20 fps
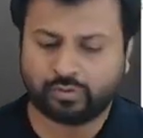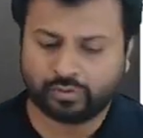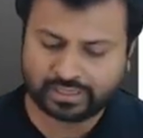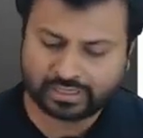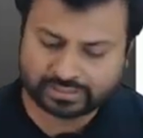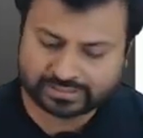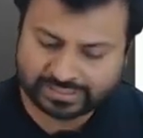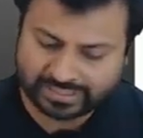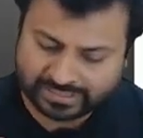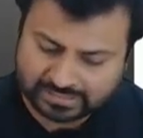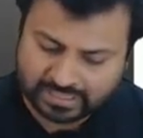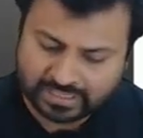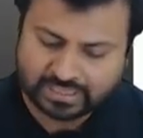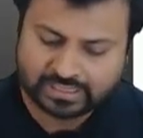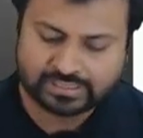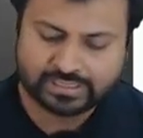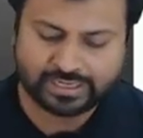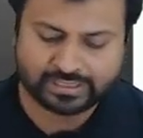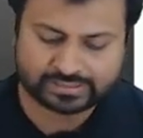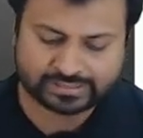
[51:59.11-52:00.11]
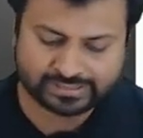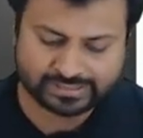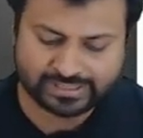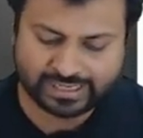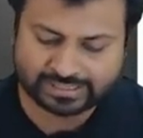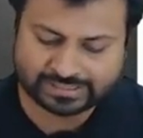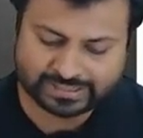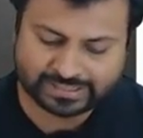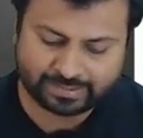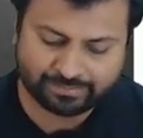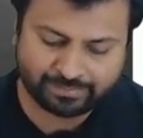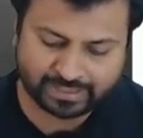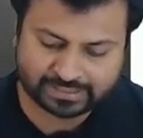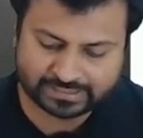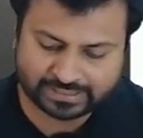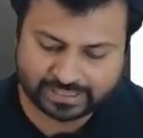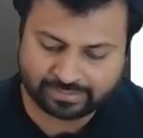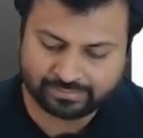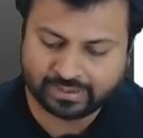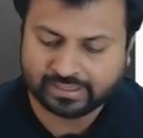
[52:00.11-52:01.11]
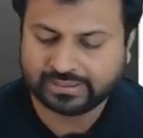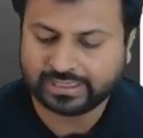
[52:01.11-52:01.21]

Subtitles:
total assets? Let's see that step by step.